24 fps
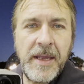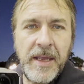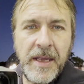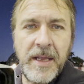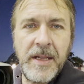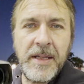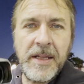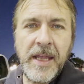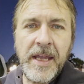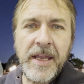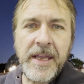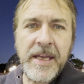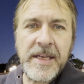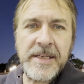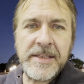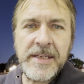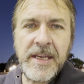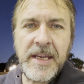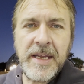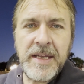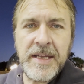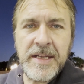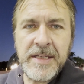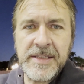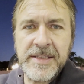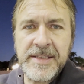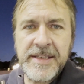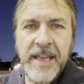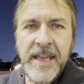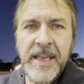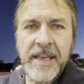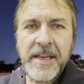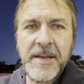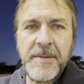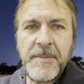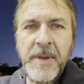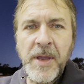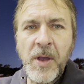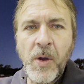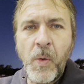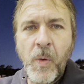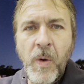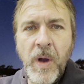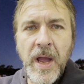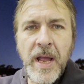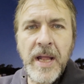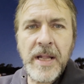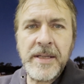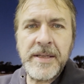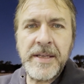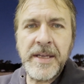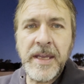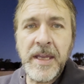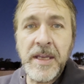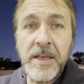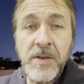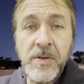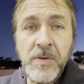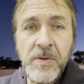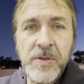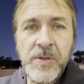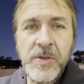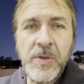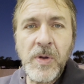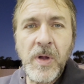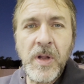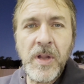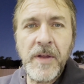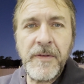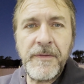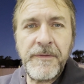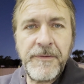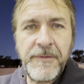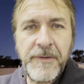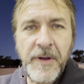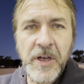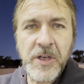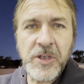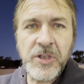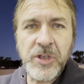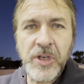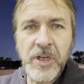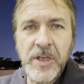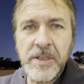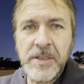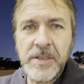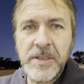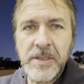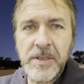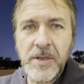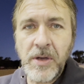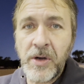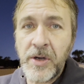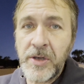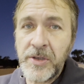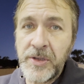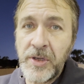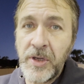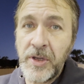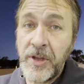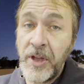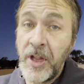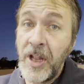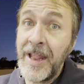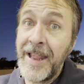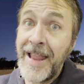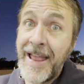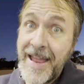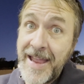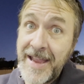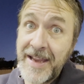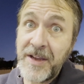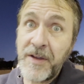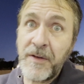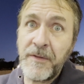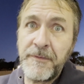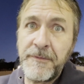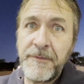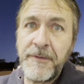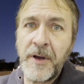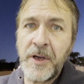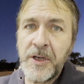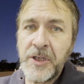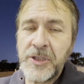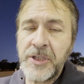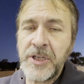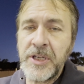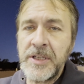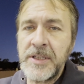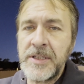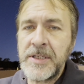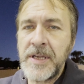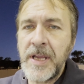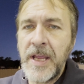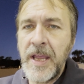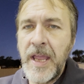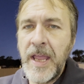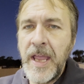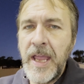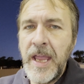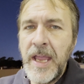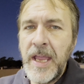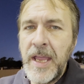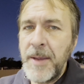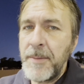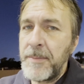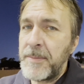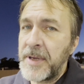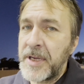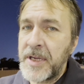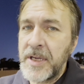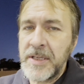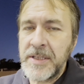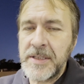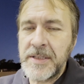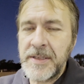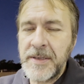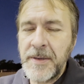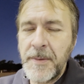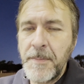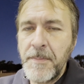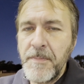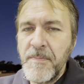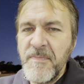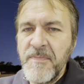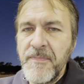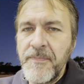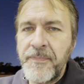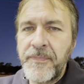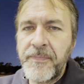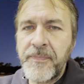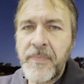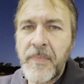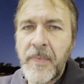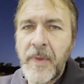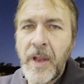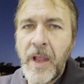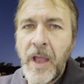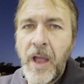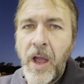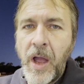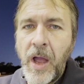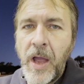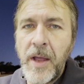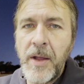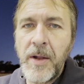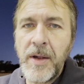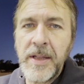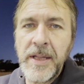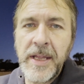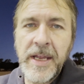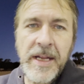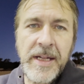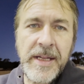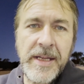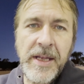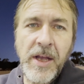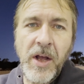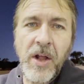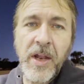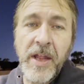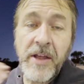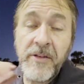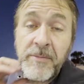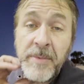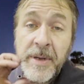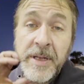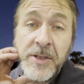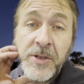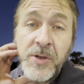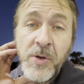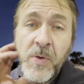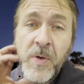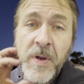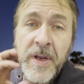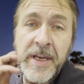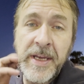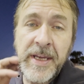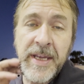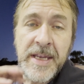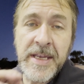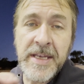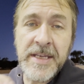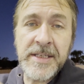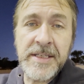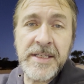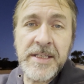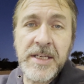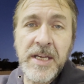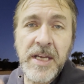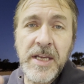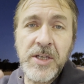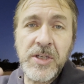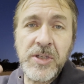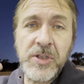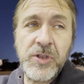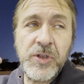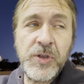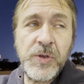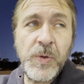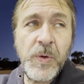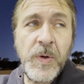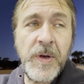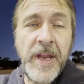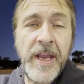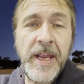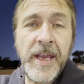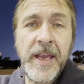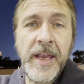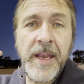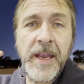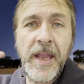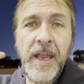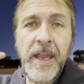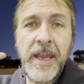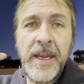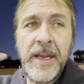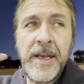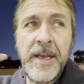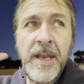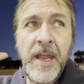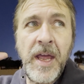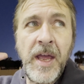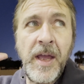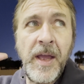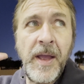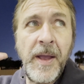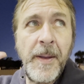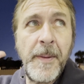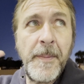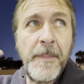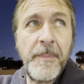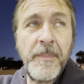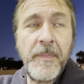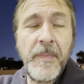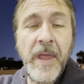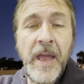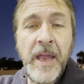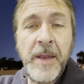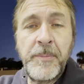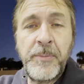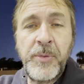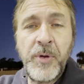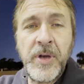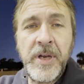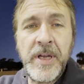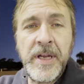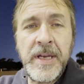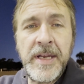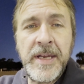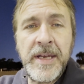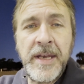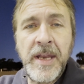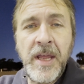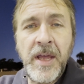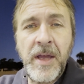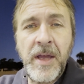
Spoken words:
like I said, it's taken me a while to get used to all the functions, or to the lack of functions, because lately all I've been doing is shooting in, I put it in